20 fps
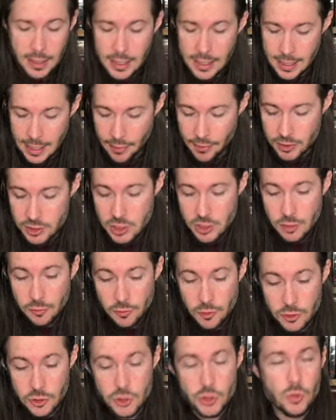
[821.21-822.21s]
Now this is the
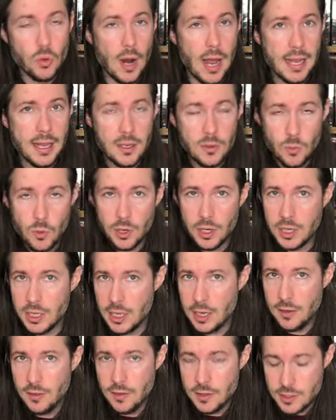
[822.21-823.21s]
first dragon we're going to
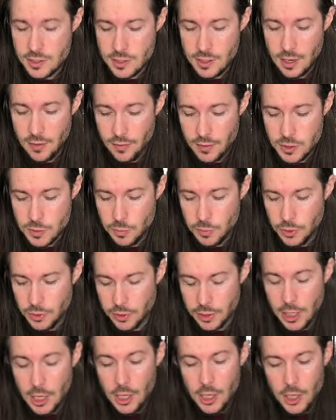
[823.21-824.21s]
get in this in this book.
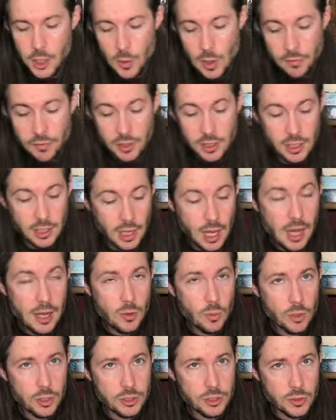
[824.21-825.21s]
You have the
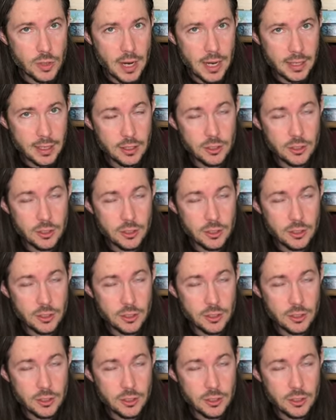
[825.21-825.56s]
clockwork dragon,